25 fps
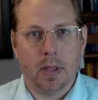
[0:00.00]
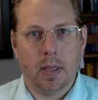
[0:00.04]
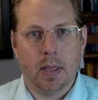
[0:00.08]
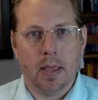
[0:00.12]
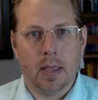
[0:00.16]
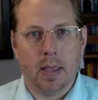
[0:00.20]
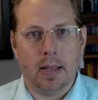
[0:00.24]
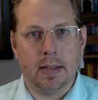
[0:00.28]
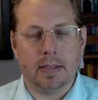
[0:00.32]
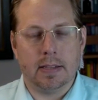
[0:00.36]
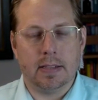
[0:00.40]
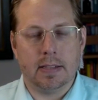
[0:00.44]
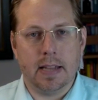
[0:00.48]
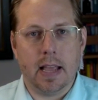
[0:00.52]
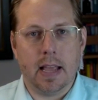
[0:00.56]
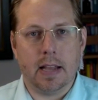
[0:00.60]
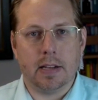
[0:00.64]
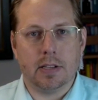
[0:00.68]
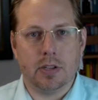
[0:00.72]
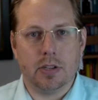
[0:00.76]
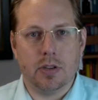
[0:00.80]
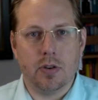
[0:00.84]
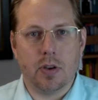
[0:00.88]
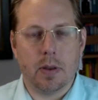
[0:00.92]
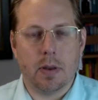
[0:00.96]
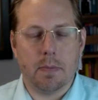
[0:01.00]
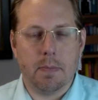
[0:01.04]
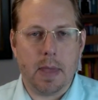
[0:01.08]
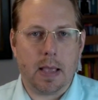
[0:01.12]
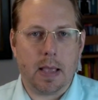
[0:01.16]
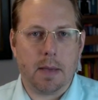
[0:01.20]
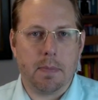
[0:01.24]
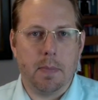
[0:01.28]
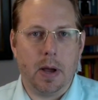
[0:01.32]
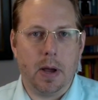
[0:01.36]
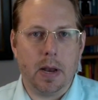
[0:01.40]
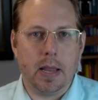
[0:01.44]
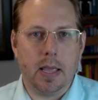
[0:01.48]
instead. So you can make
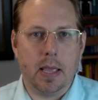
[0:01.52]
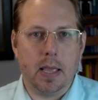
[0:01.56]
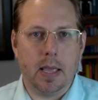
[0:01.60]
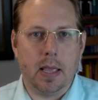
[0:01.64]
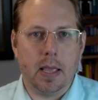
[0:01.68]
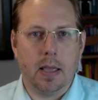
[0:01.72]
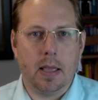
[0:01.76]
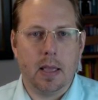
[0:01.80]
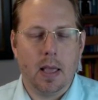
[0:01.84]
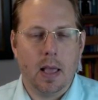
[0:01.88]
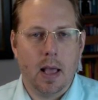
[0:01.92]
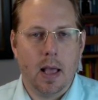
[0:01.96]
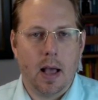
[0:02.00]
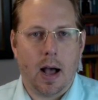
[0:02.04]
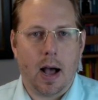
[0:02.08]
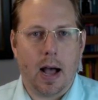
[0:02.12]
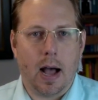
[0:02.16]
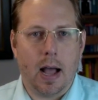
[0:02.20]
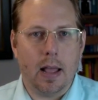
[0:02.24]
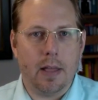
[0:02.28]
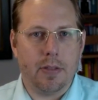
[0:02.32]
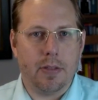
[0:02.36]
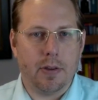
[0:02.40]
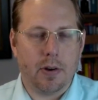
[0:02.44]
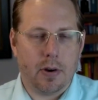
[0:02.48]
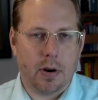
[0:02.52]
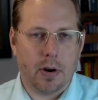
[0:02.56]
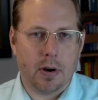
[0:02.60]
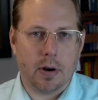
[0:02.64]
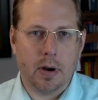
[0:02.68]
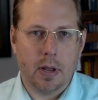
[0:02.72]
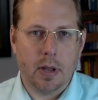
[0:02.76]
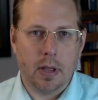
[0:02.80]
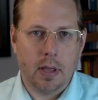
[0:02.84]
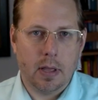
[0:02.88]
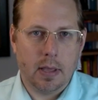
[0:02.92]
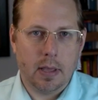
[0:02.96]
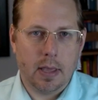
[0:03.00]
money either
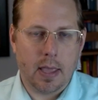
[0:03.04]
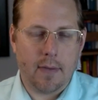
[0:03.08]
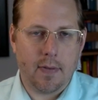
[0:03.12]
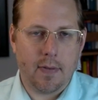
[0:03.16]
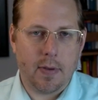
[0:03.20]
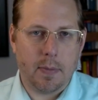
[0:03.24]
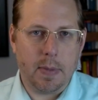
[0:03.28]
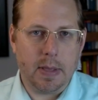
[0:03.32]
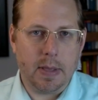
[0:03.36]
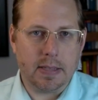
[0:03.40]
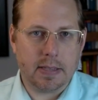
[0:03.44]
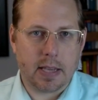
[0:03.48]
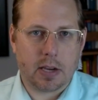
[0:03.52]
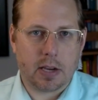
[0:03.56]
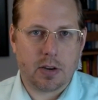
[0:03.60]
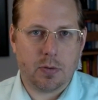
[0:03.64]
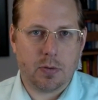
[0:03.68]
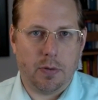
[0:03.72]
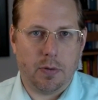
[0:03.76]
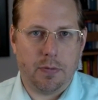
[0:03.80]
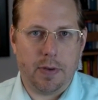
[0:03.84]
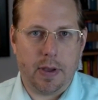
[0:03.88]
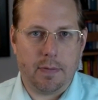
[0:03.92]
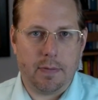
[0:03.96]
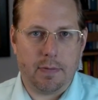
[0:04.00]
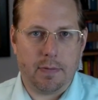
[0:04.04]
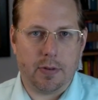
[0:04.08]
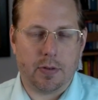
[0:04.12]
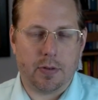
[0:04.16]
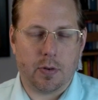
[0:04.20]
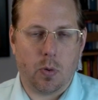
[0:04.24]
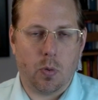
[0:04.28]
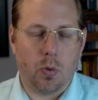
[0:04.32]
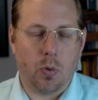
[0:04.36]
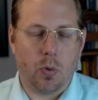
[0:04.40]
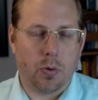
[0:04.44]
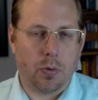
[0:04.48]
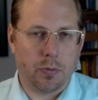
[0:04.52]
giving me sexual favors
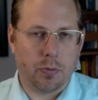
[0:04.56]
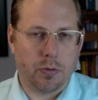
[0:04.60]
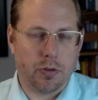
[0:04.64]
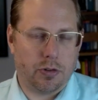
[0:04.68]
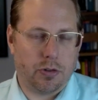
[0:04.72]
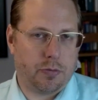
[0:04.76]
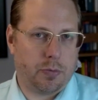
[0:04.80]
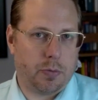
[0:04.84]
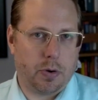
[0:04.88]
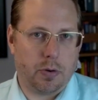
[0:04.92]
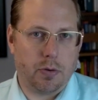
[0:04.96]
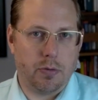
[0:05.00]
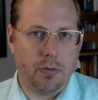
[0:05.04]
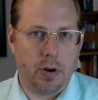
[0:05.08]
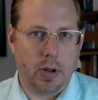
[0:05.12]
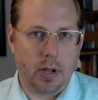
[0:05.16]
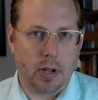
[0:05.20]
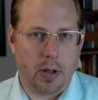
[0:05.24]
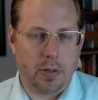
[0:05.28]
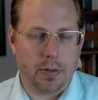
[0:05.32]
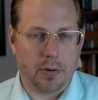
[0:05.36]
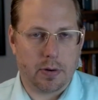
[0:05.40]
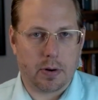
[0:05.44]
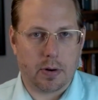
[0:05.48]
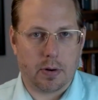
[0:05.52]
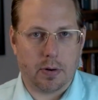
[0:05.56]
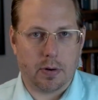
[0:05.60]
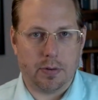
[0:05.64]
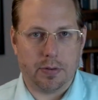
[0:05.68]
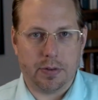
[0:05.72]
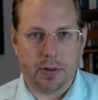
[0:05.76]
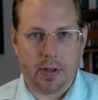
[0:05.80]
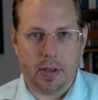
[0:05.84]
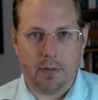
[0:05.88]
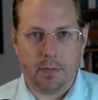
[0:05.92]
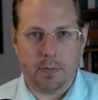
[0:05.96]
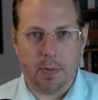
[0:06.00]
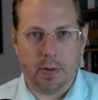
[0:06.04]
or just recruiting other girls to
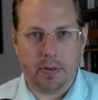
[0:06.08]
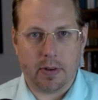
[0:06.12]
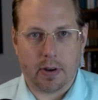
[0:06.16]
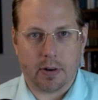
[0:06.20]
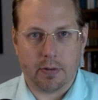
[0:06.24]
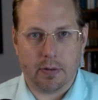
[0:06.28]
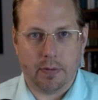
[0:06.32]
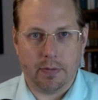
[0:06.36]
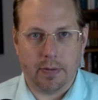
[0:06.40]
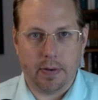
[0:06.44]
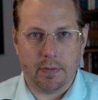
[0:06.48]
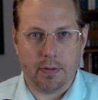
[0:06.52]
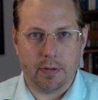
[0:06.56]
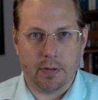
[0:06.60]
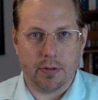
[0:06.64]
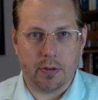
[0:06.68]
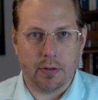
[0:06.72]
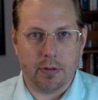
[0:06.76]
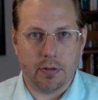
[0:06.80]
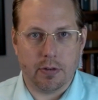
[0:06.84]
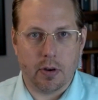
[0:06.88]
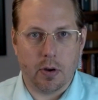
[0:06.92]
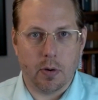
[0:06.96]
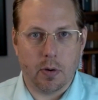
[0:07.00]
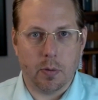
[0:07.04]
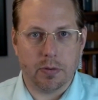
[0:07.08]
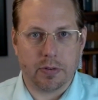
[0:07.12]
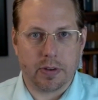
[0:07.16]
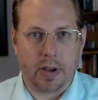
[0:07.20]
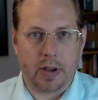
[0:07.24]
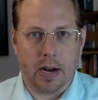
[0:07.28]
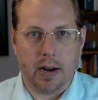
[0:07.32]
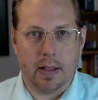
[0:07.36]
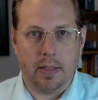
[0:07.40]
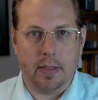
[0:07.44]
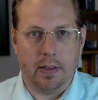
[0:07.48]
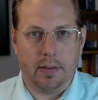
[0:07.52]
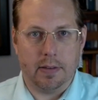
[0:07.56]
give me sexual favors. And so it was
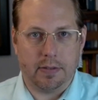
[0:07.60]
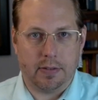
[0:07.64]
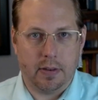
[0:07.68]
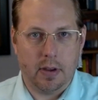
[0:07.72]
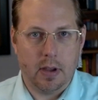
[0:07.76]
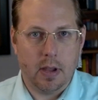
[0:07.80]
kind of this